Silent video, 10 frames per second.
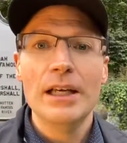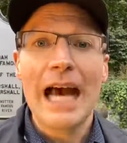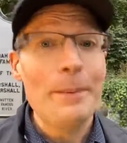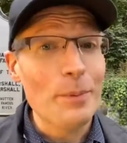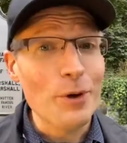
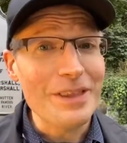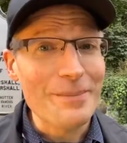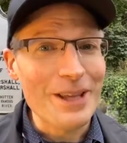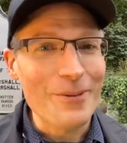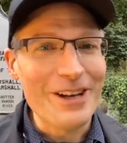Happy birthday,
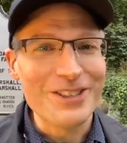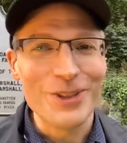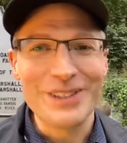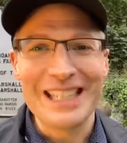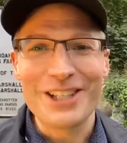by the way, on
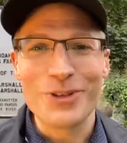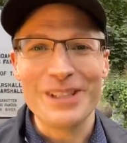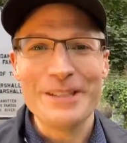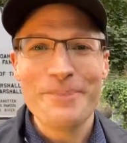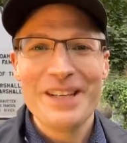Tuesday,
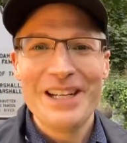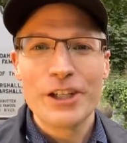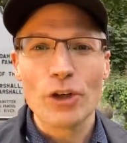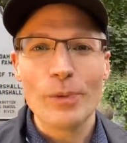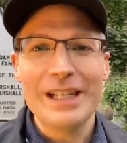Katrina.
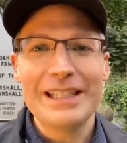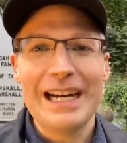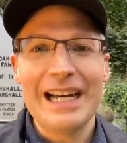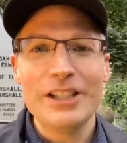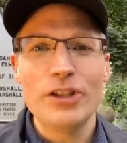
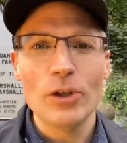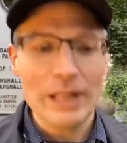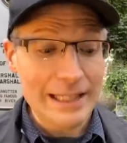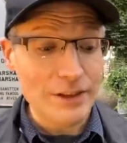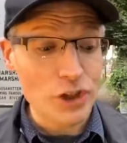Karita, you don't
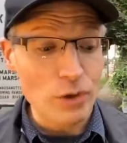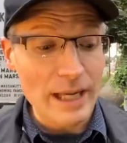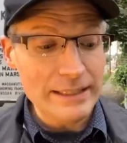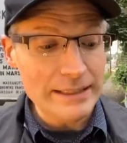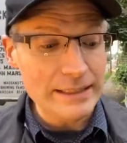like the trend?